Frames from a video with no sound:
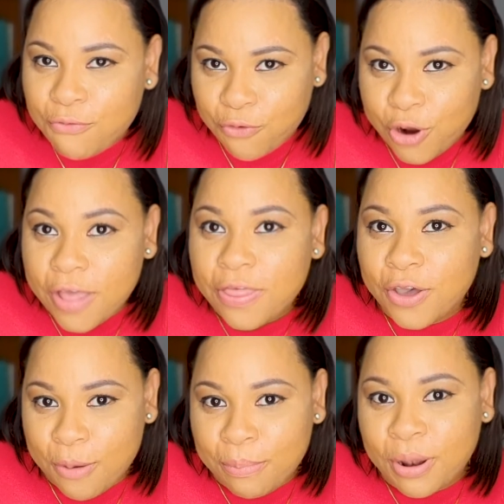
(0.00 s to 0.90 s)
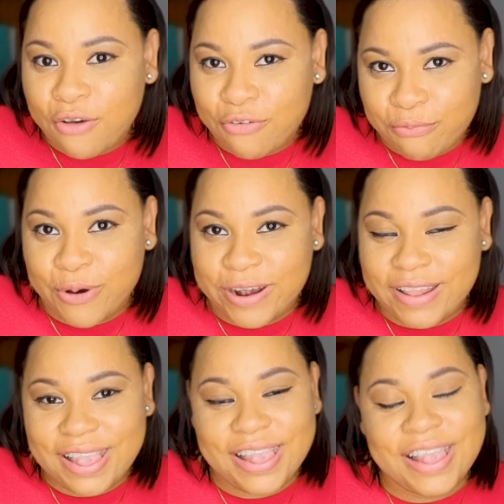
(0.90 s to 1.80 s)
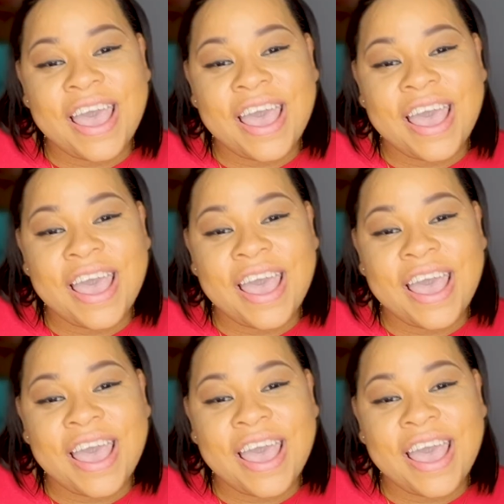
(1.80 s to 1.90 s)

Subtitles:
for the couple of months.